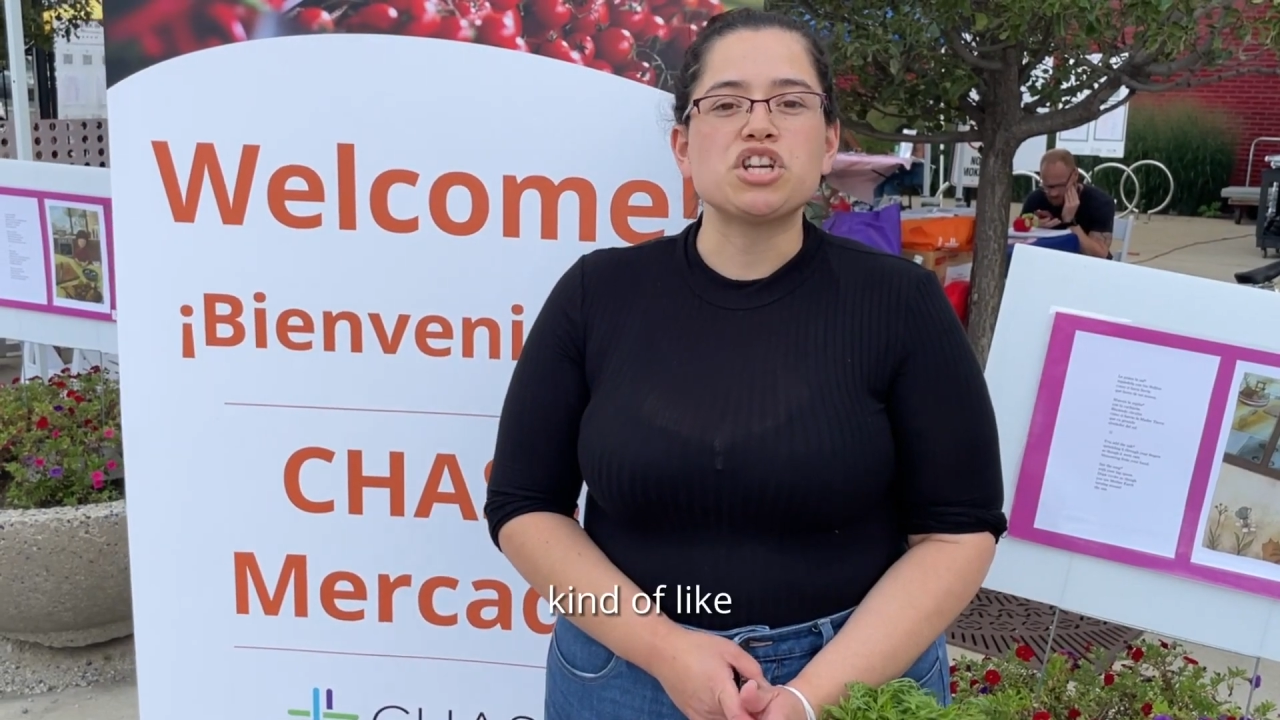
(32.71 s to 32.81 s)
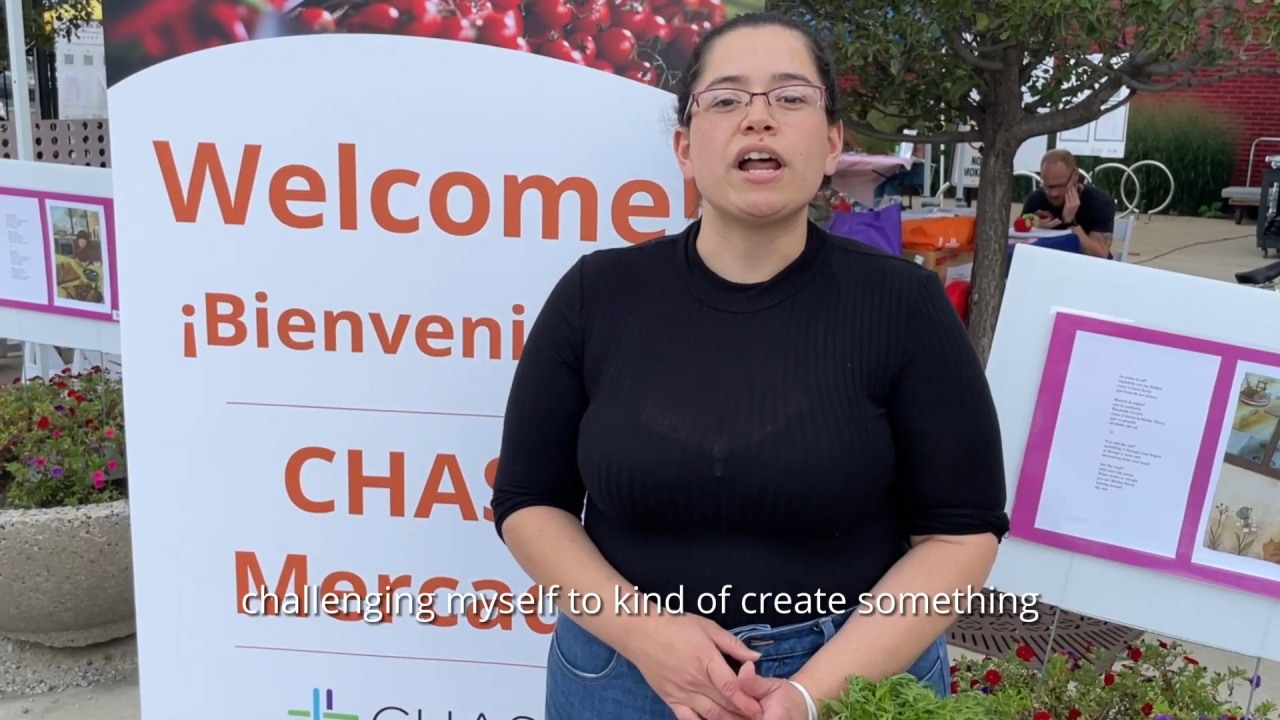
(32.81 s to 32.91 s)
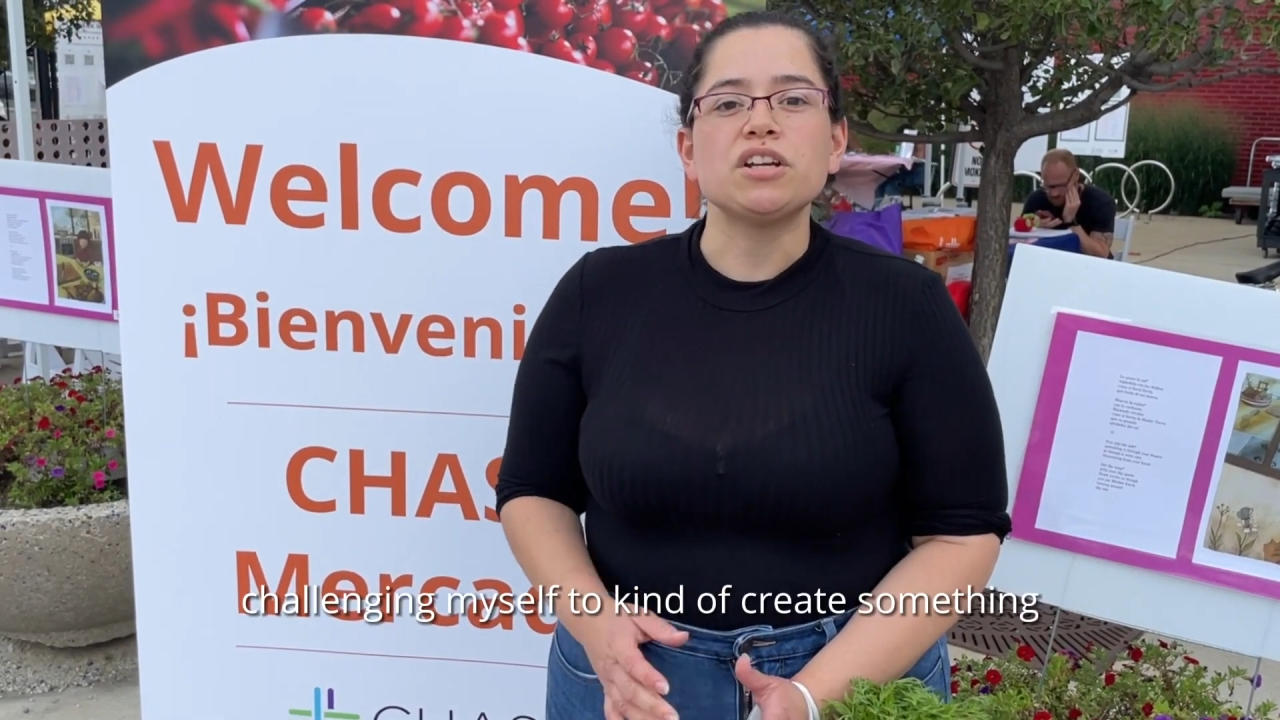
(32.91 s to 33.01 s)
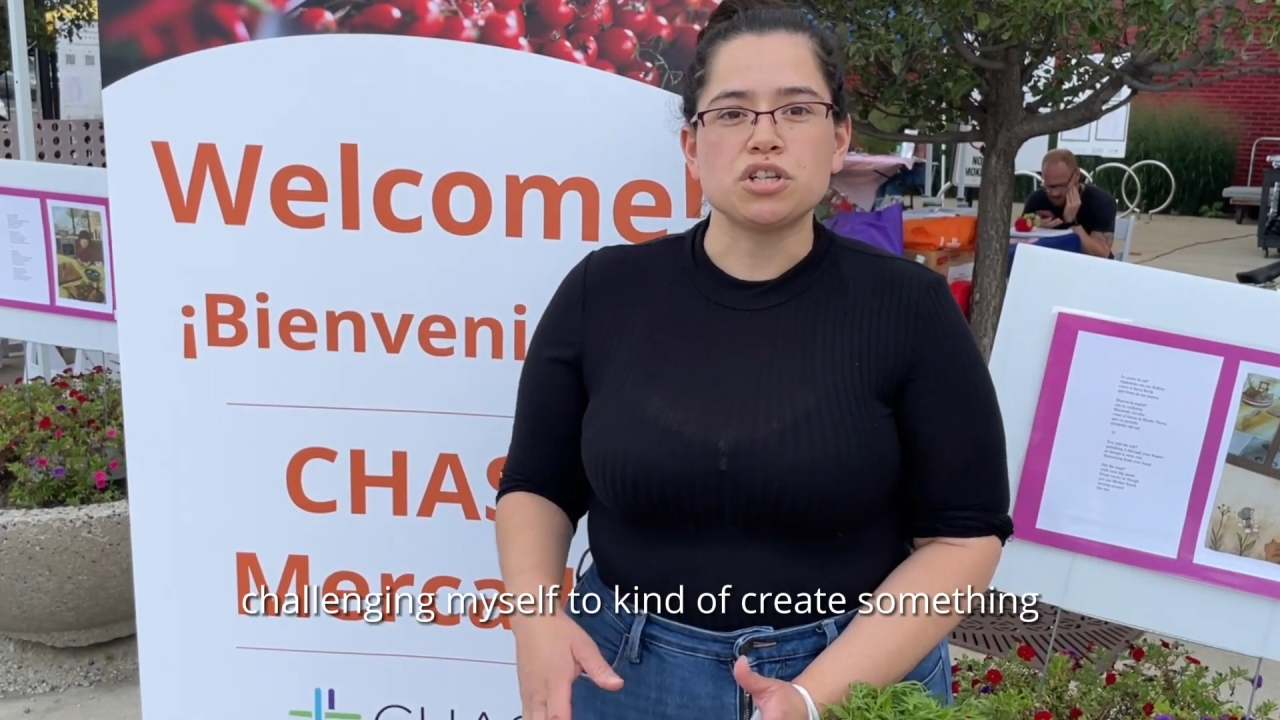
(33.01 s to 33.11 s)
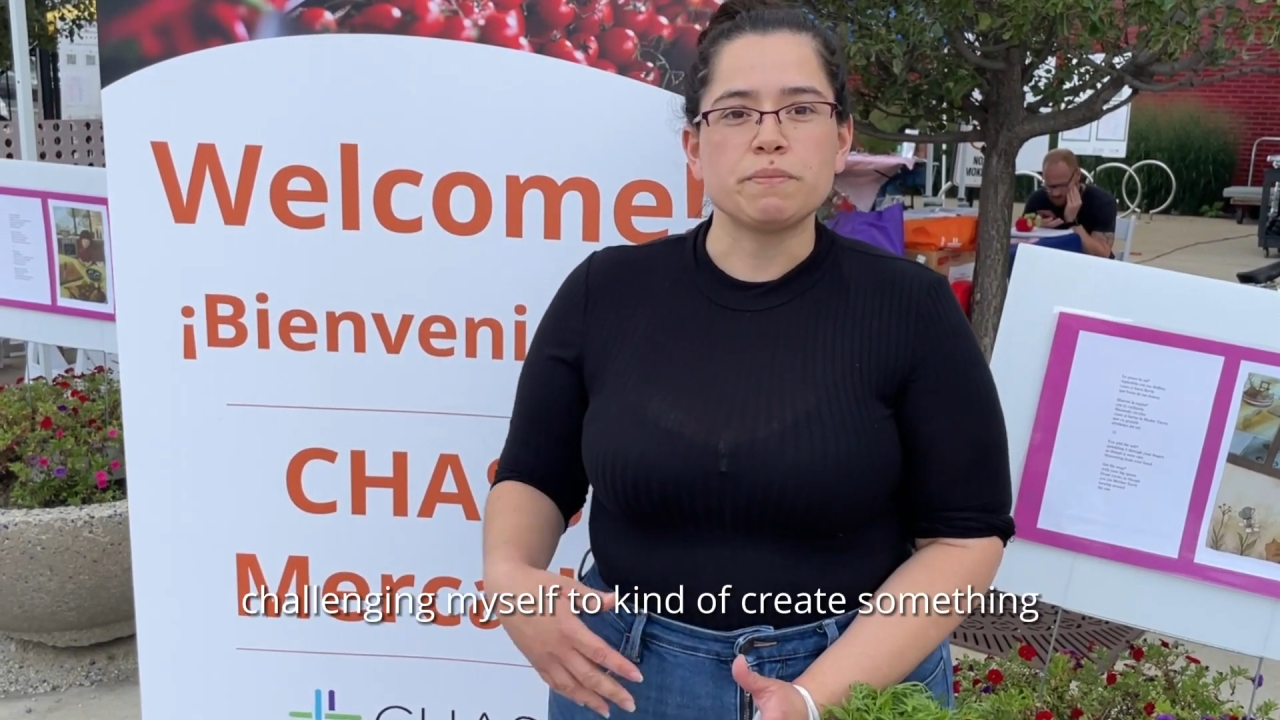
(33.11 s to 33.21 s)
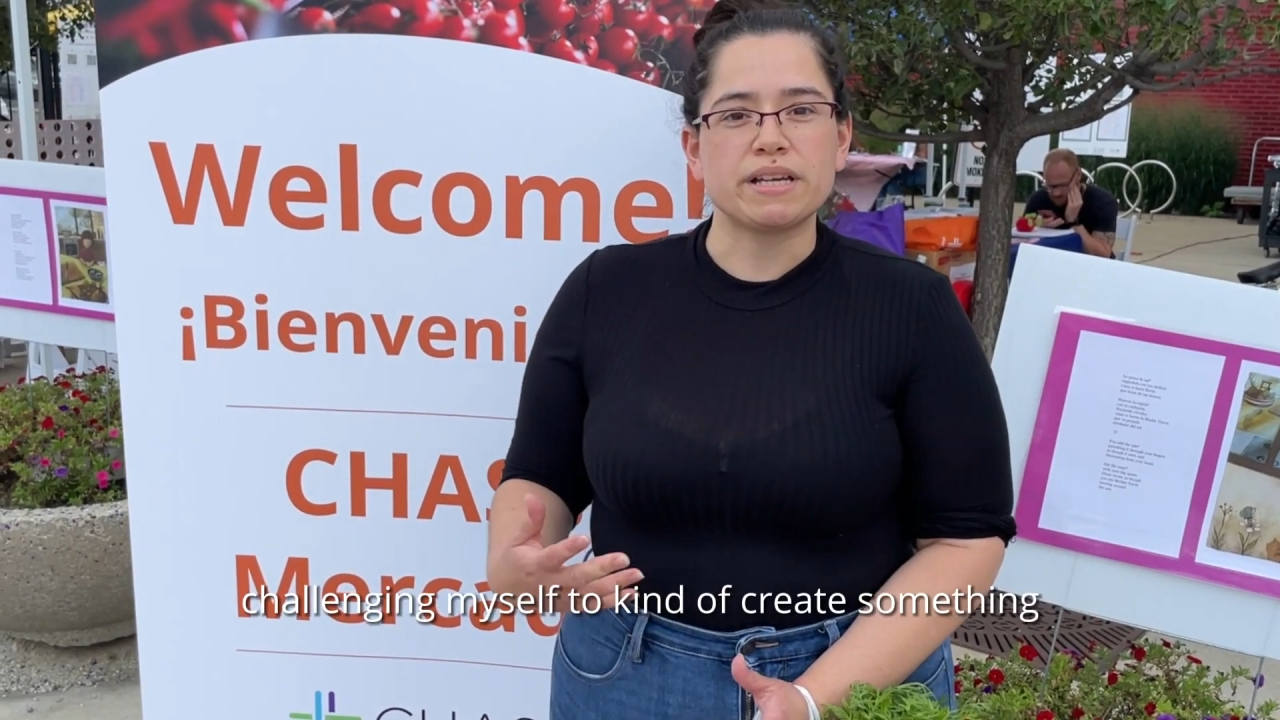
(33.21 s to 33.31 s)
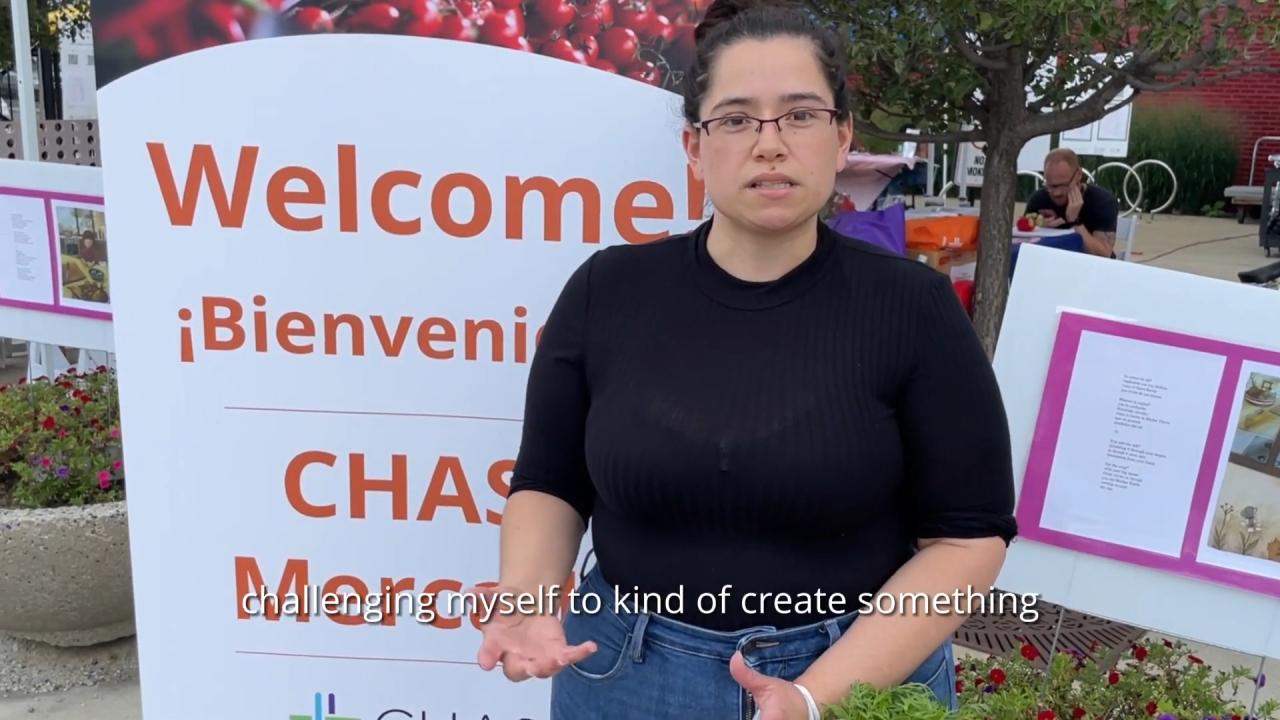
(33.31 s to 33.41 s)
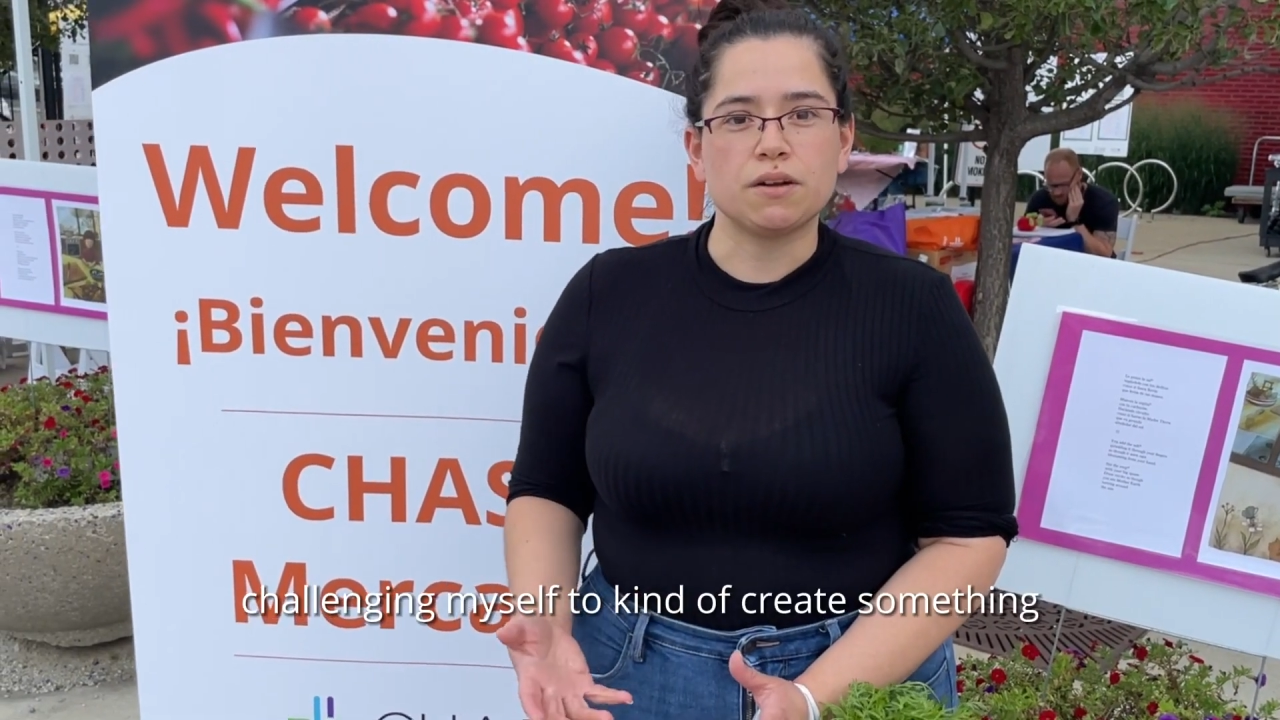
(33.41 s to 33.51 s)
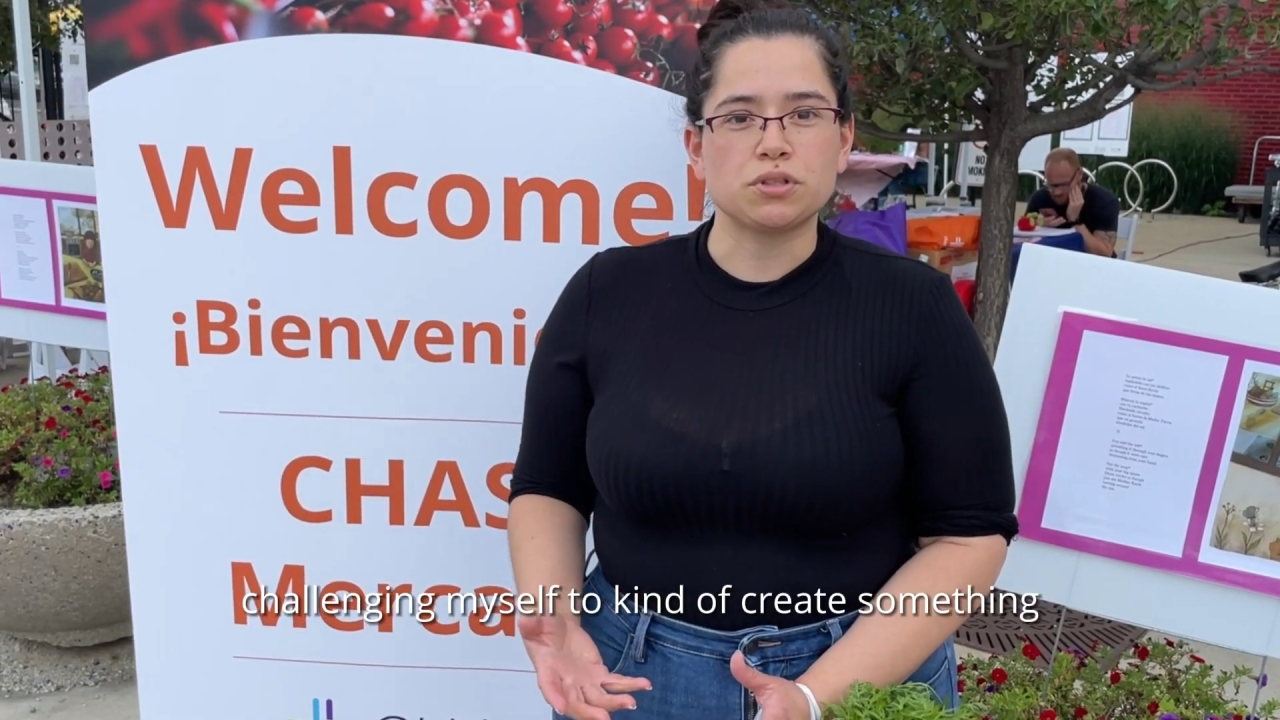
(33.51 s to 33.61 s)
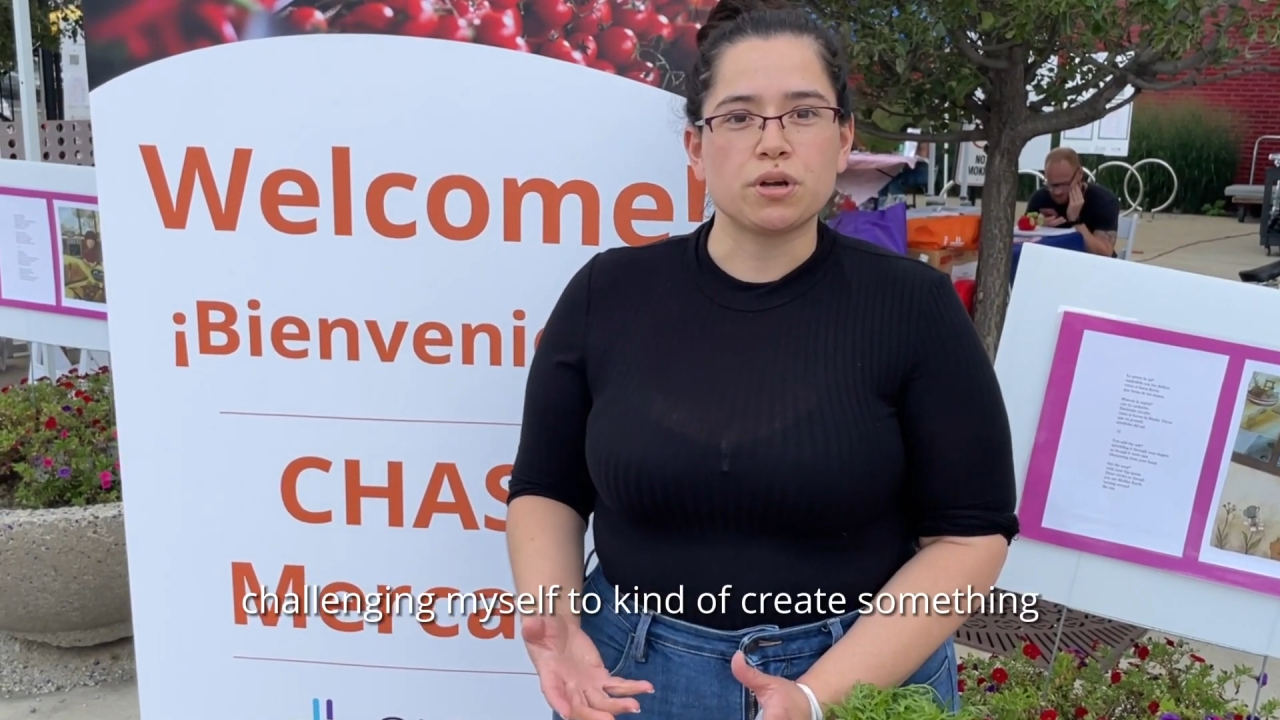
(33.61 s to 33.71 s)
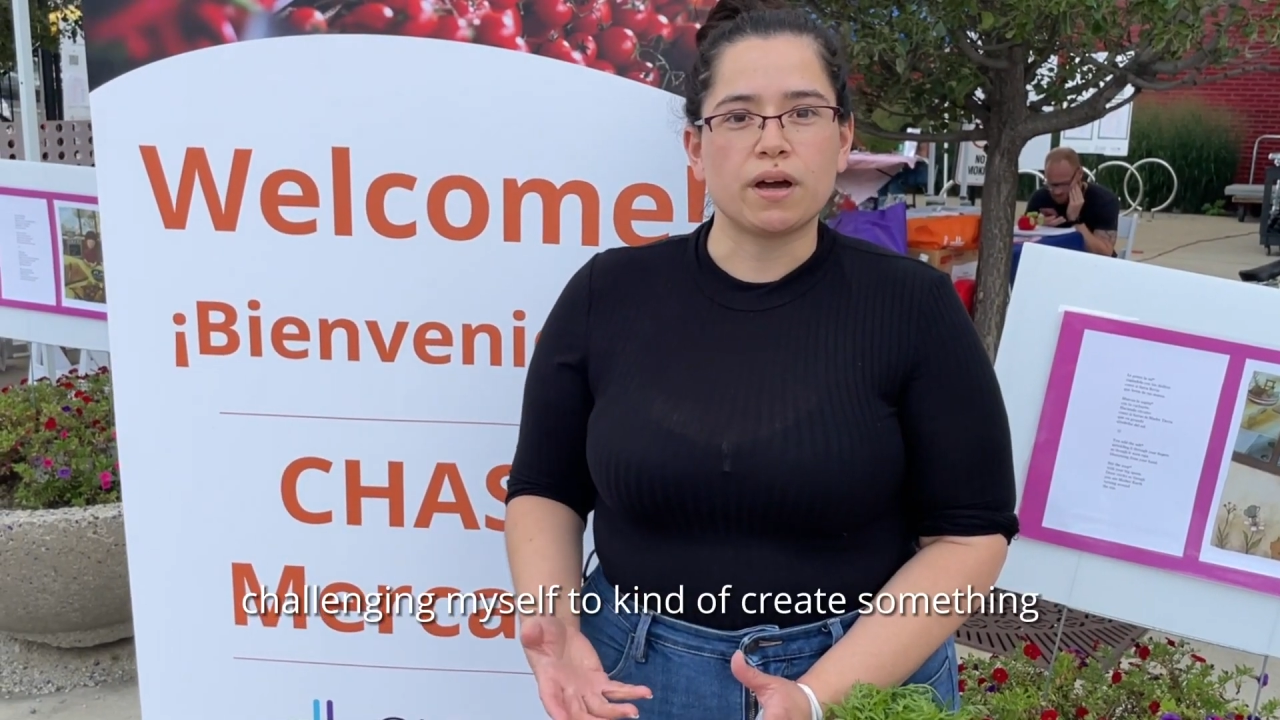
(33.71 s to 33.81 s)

challenging myself to